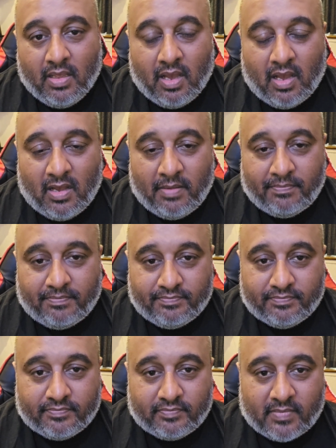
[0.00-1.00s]
Um,
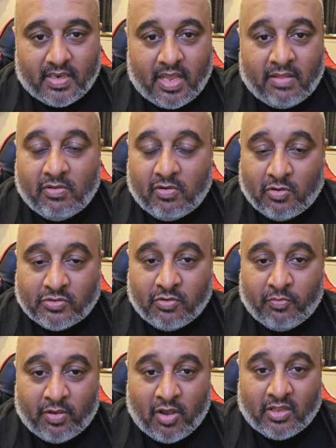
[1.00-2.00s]
and
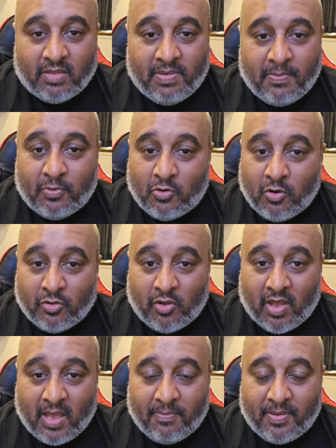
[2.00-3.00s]
also regarding people who are
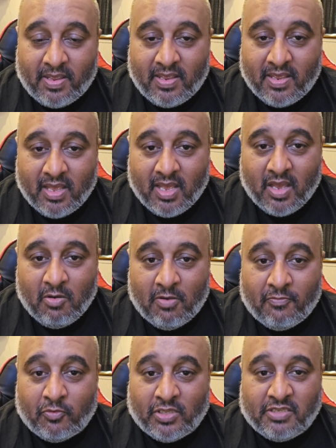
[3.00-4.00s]
not happy
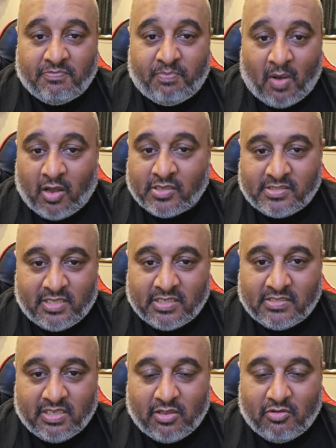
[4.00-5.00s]
with all these
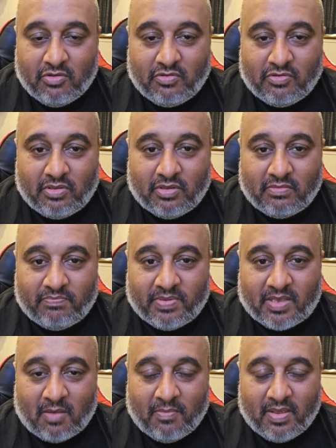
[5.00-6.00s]
bastards, you know, uh,
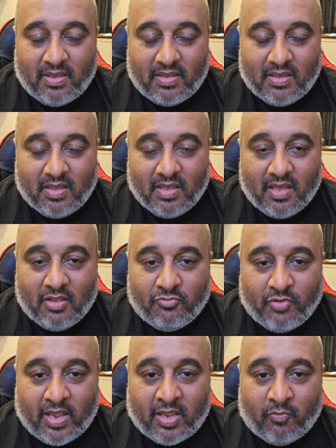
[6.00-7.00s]
becoming
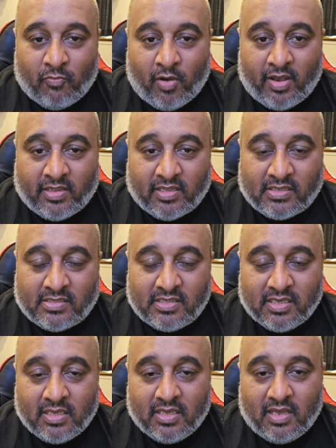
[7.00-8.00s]
dragon riders,
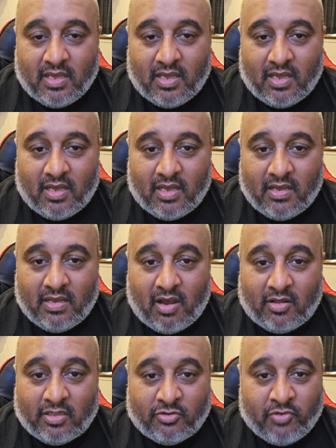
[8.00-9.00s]
uh,
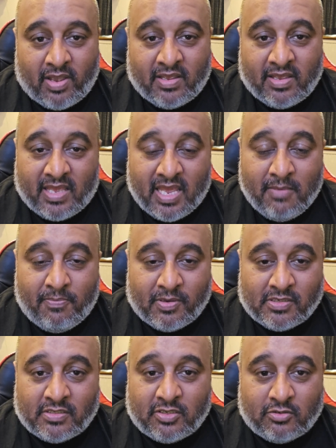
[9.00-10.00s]
are the dragon
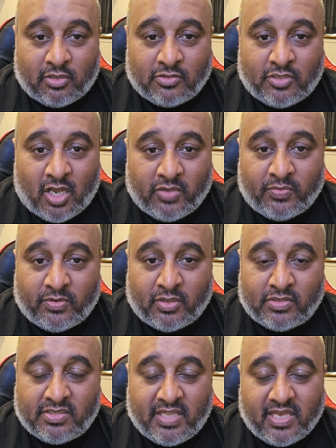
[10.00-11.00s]
keepers, the, those guys with
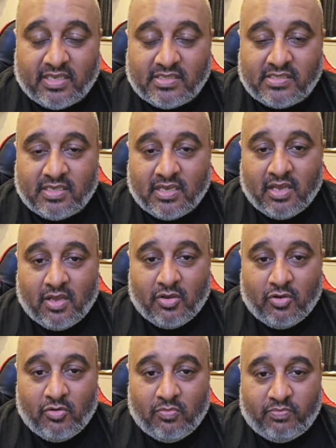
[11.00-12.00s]
those sticks
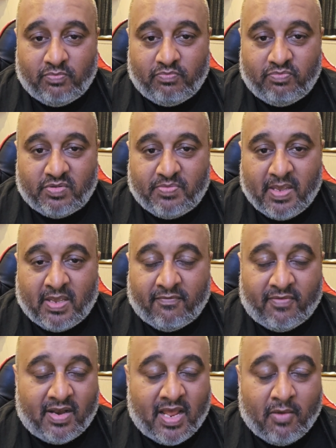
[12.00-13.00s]
who speak
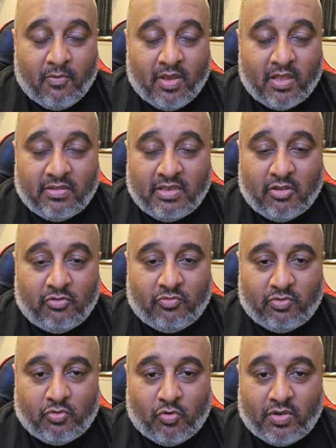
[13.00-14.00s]
in Valyrian, you know,
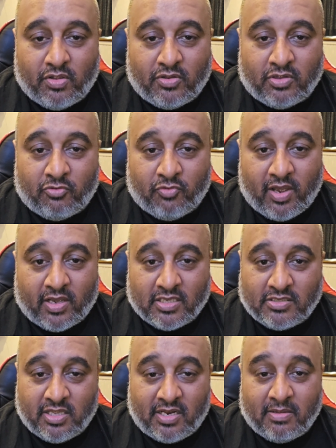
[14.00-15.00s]
talking to the
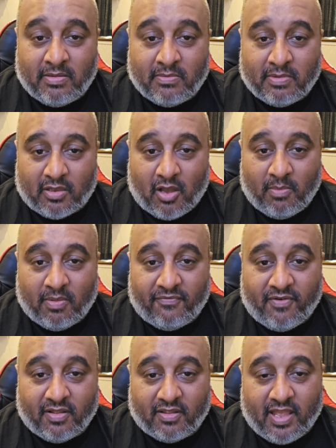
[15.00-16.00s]
dragons, telling them to calm the
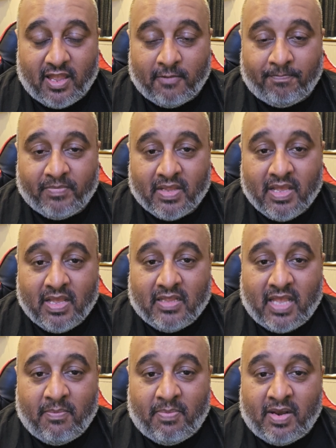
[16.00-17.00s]
fuck down.
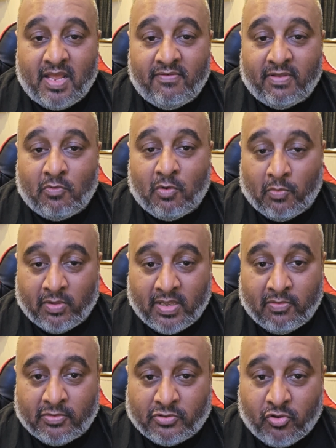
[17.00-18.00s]
They believe that what
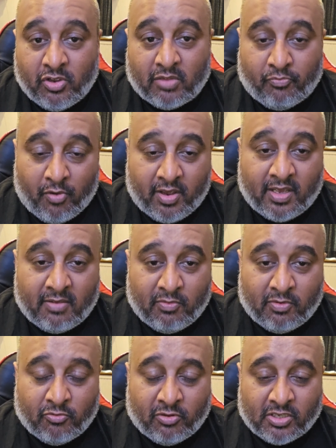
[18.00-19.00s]
Rhaenyra is doing is breaking
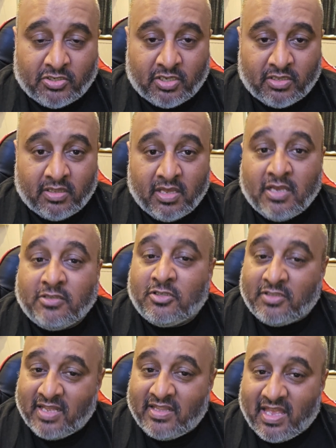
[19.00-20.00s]
with tradition,
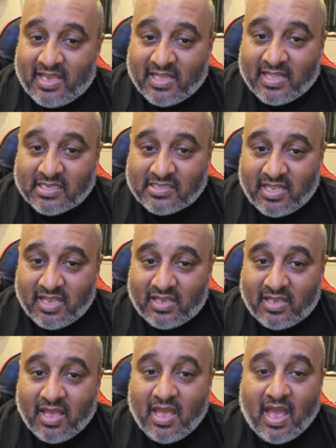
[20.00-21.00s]
so they're taking their
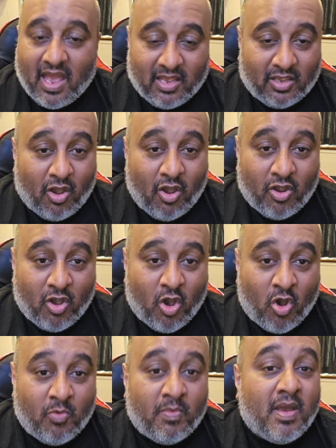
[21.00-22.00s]
stick and going
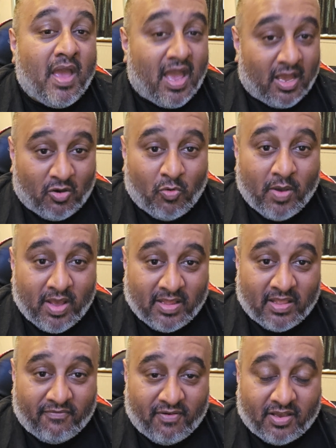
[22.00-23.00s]
home and
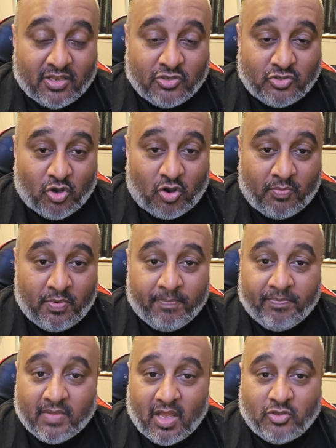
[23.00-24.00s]
quitting their fucking job,
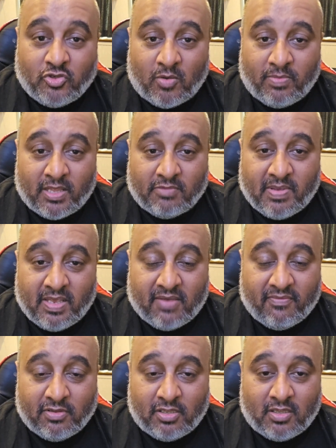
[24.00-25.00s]
a job that's been
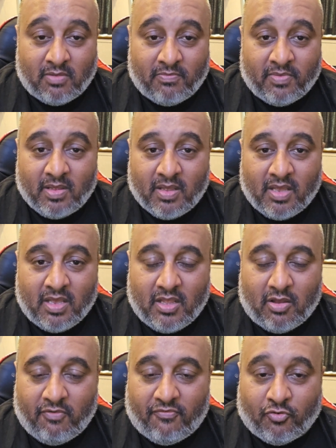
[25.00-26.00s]
given to them
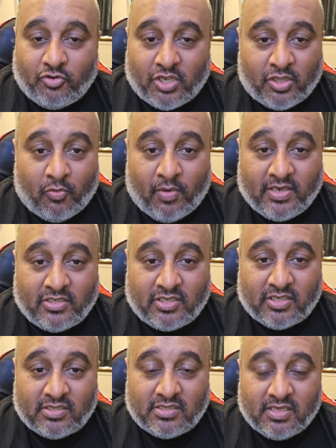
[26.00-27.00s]
you know, through
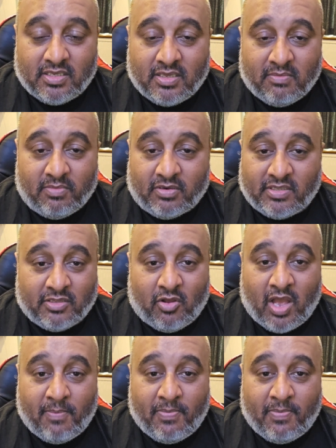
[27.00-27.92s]
generations because they're not